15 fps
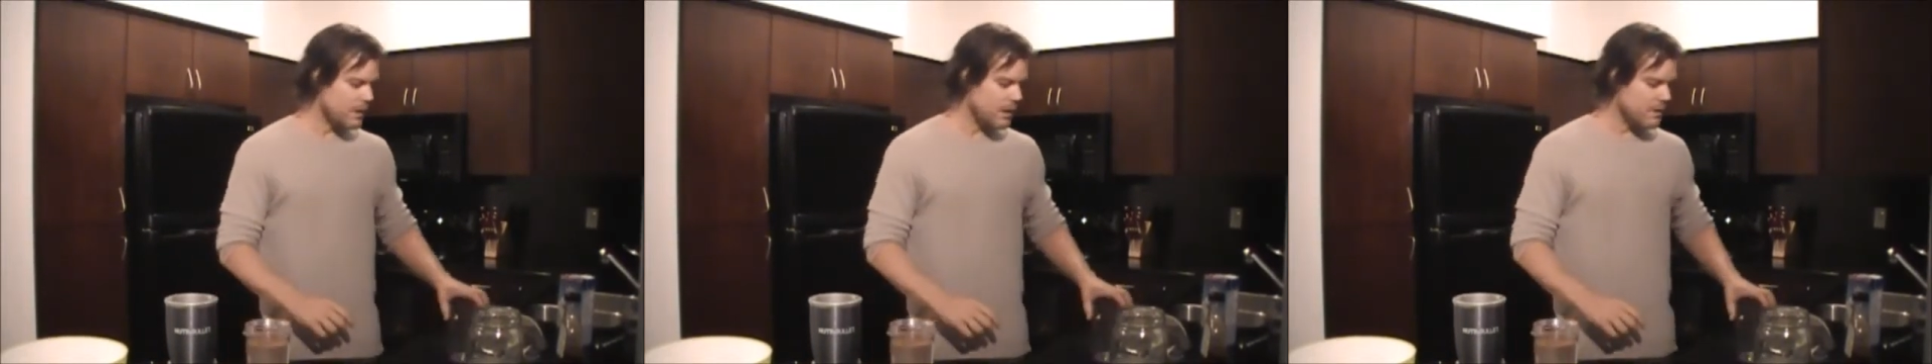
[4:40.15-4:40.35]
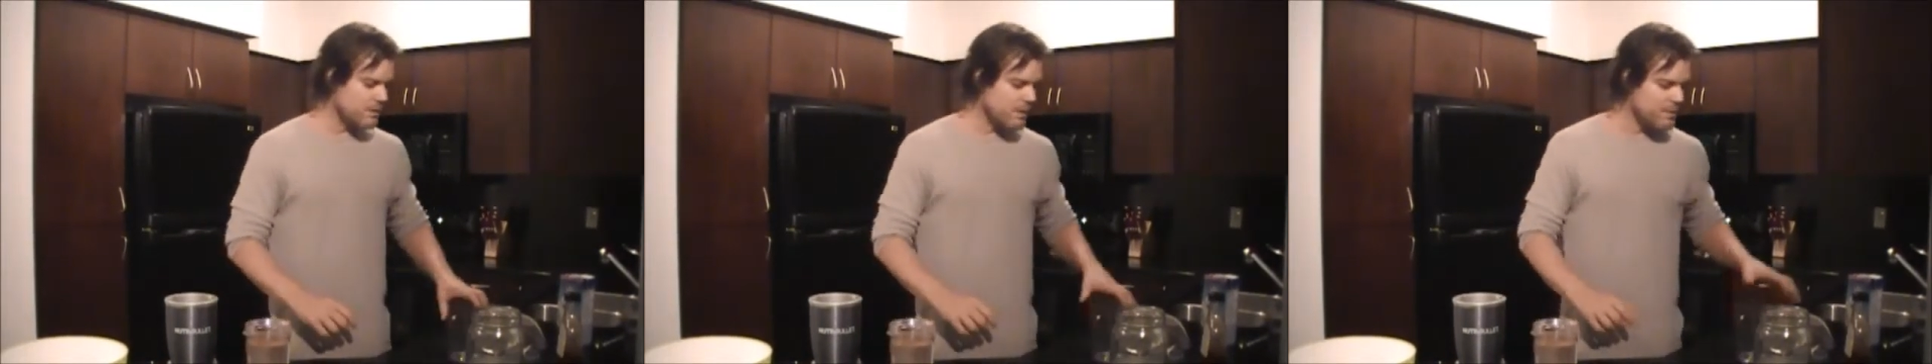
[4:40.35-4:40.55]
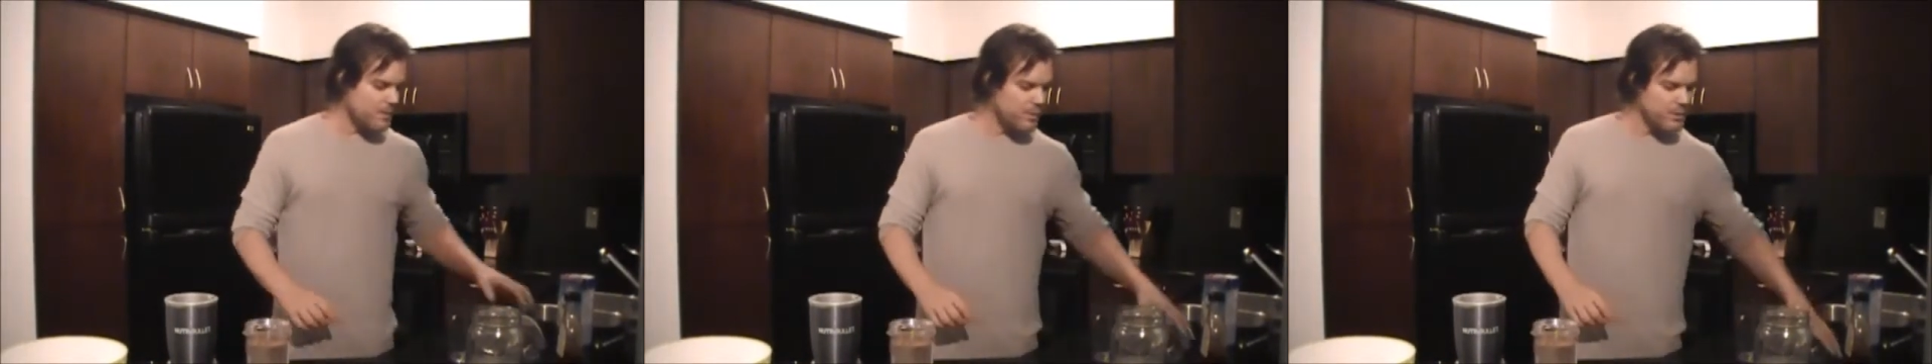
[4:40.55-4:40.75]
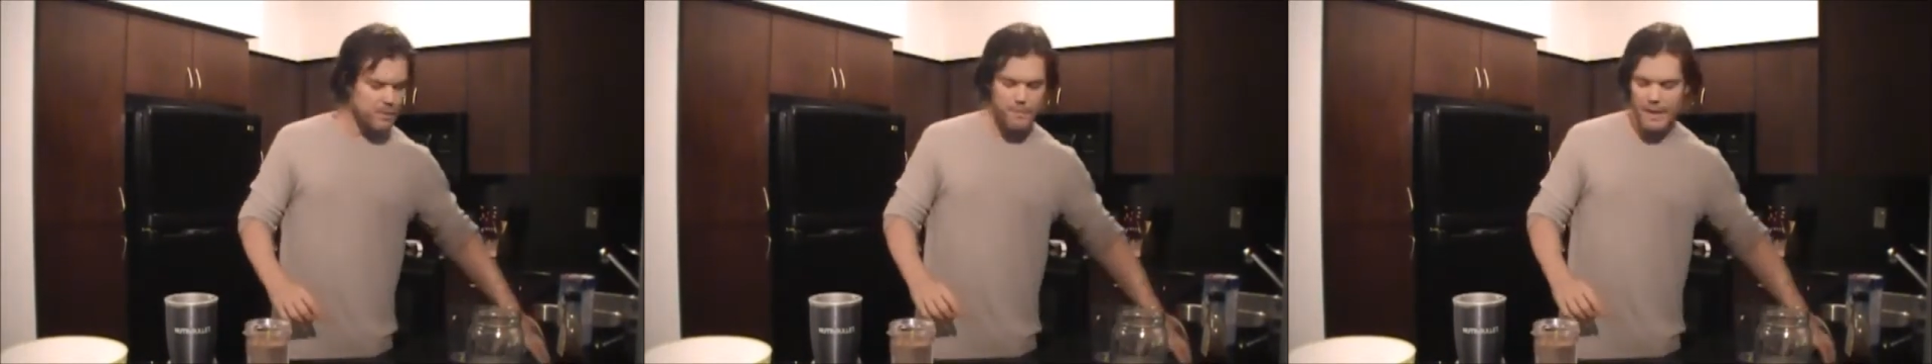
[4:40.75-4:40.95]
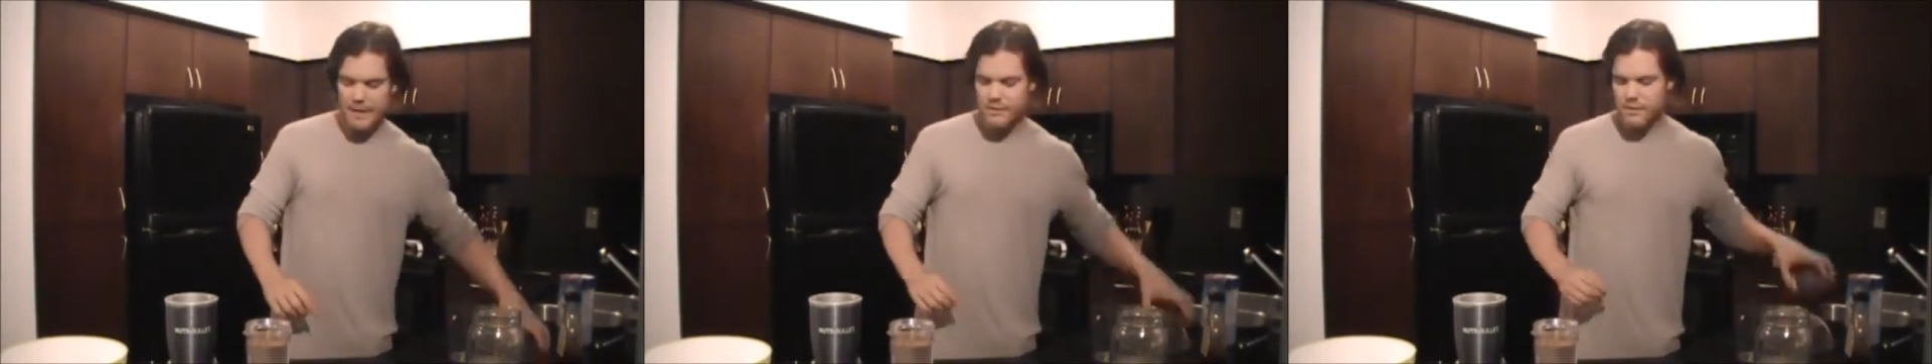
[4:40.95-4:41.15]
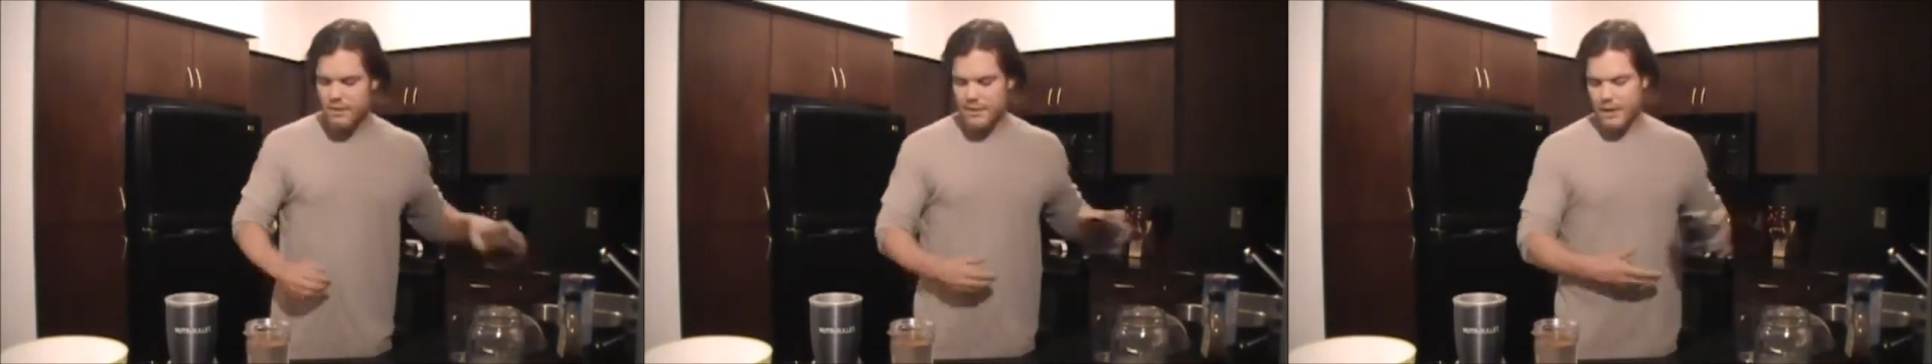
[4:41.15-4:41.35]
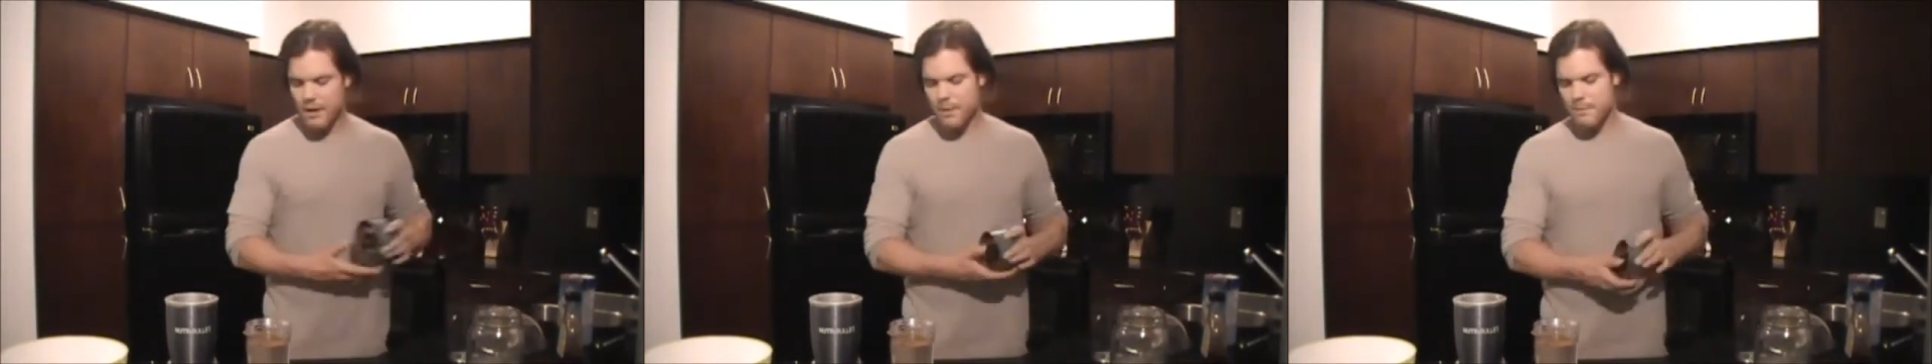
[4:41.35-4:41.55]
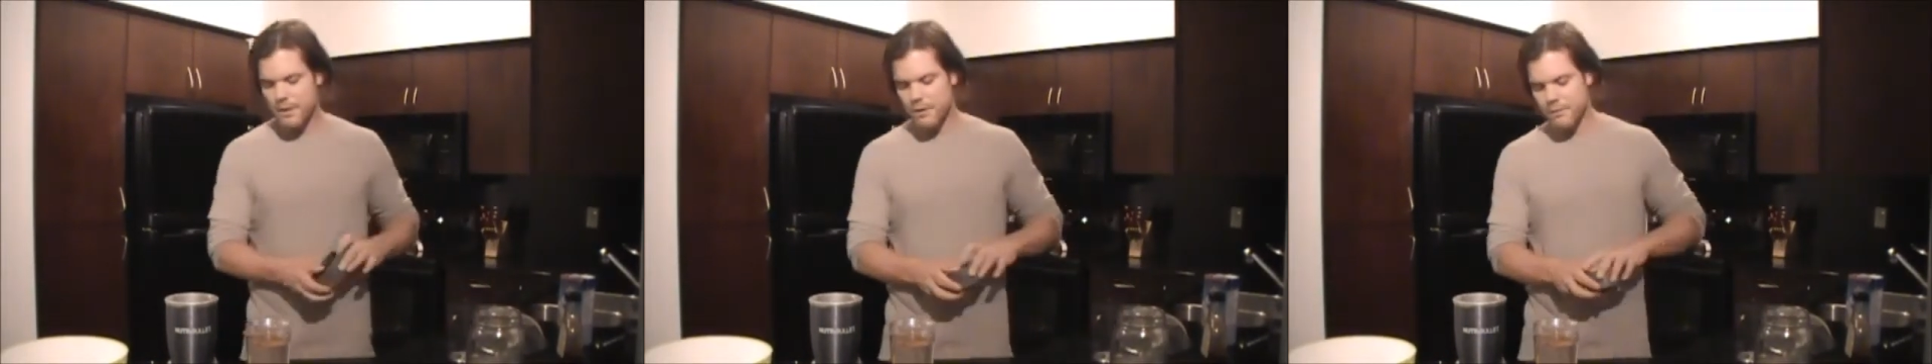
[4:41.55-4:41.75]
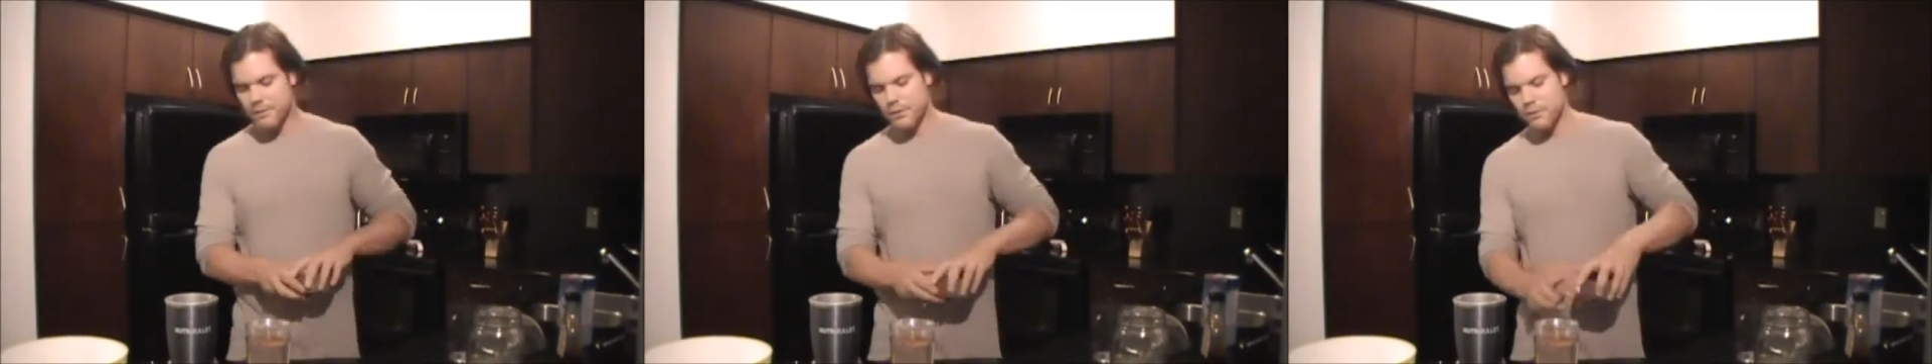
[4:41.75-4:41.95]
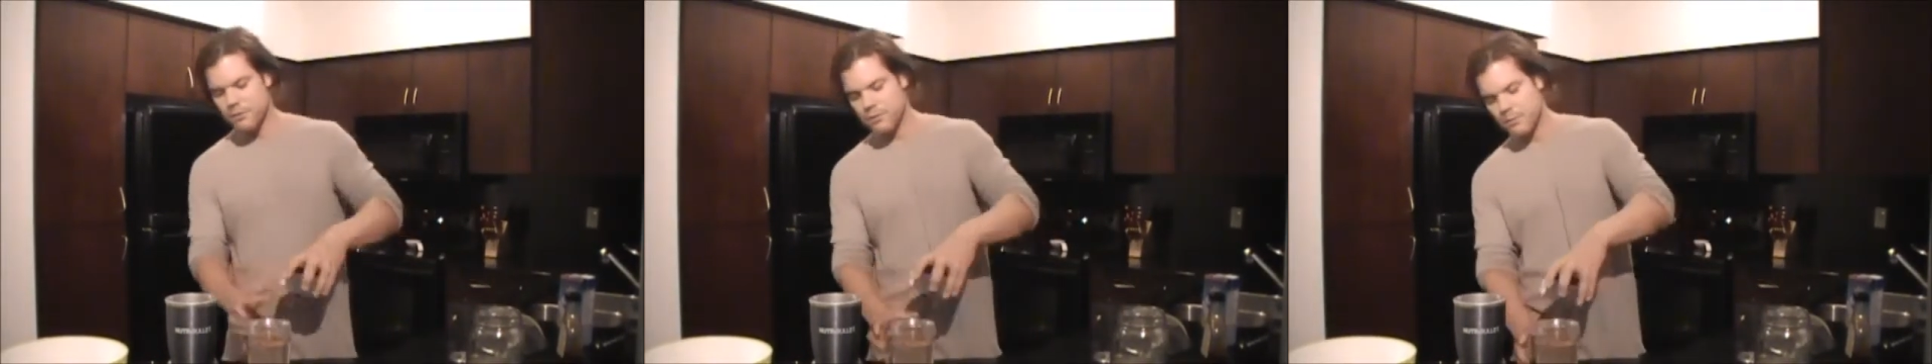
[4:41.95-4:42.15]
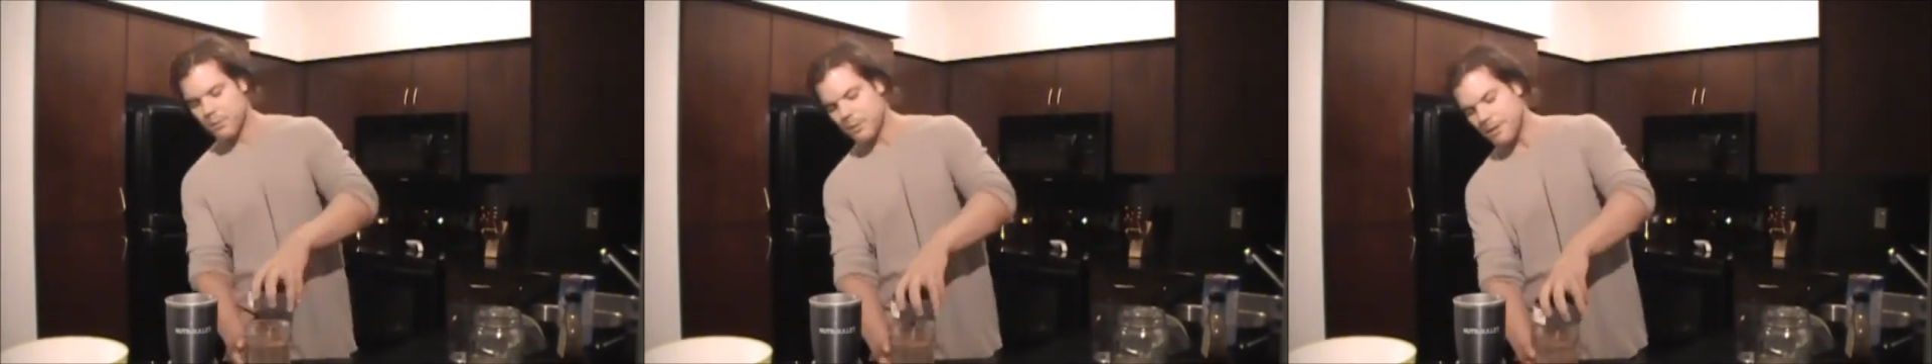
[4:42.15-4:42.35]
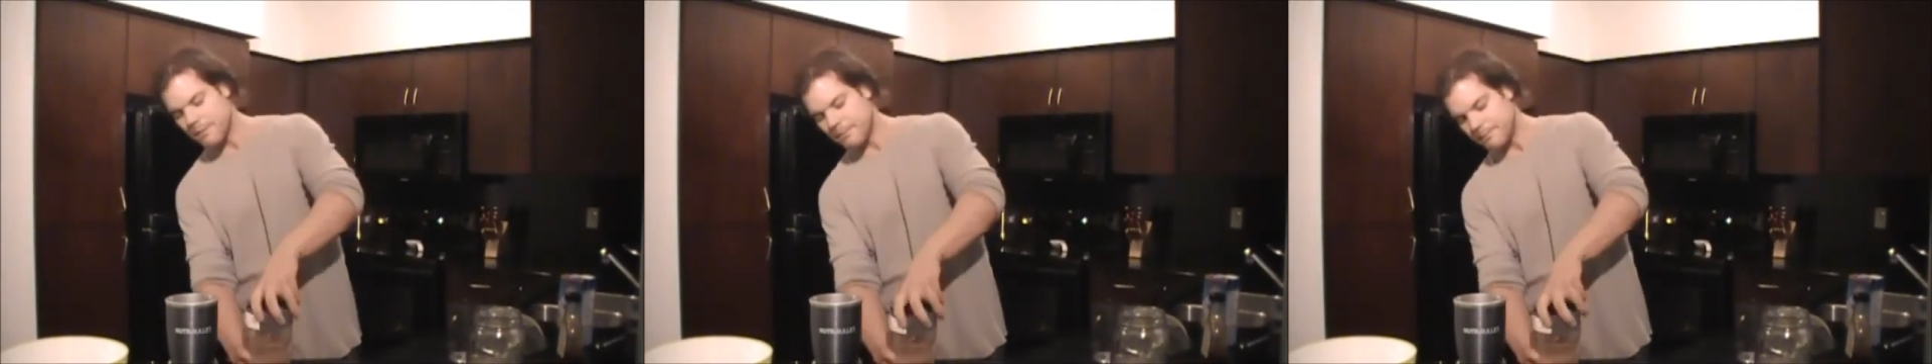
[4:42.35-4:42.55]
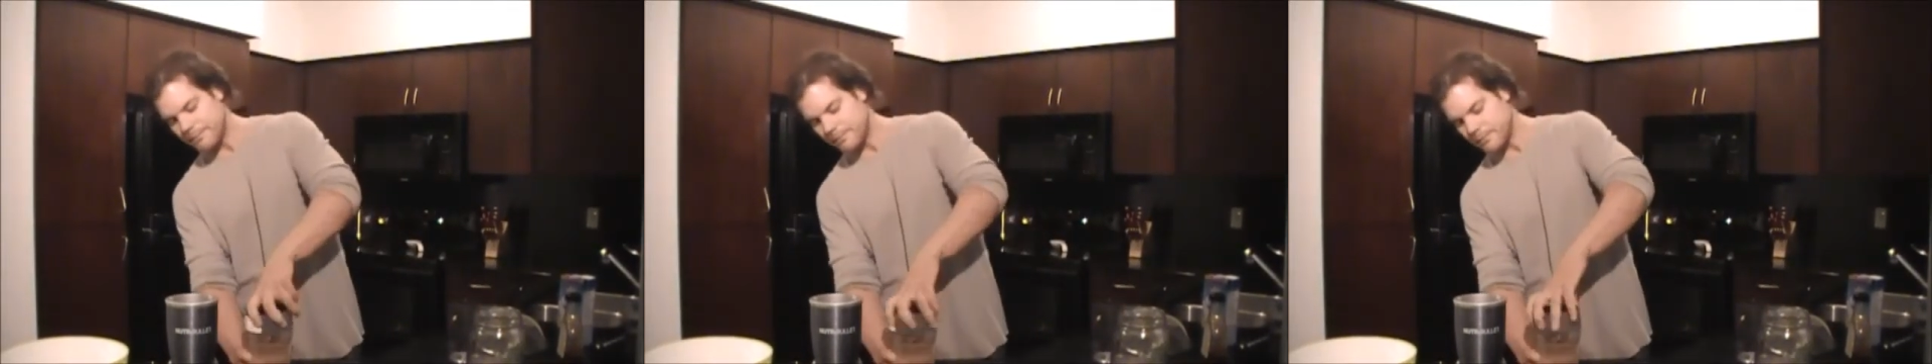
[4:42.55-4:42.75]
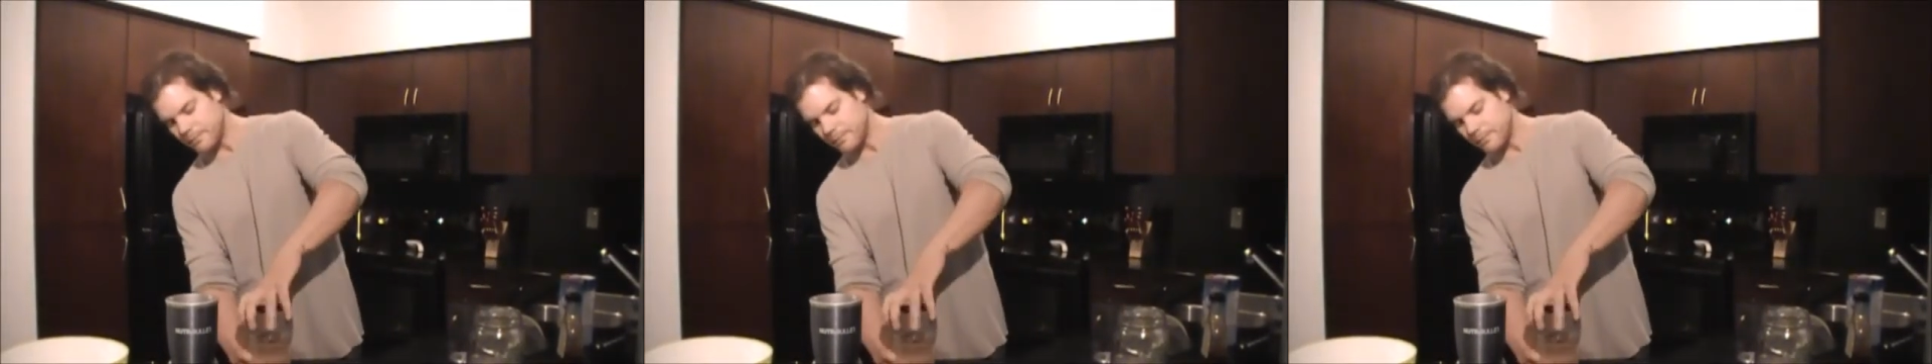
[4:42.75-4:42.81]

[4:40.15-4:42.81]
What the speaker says: So I'm going to put the base on the cup here for the NutriBullet,